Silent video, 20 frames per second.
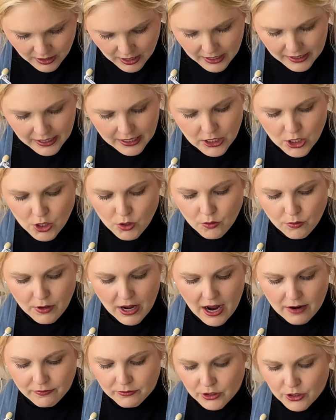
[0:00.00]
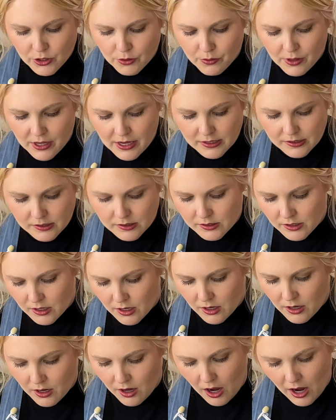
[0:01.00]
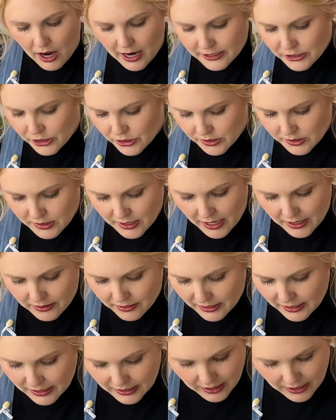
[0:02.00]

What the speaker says: Again, you don't have to do this. I think it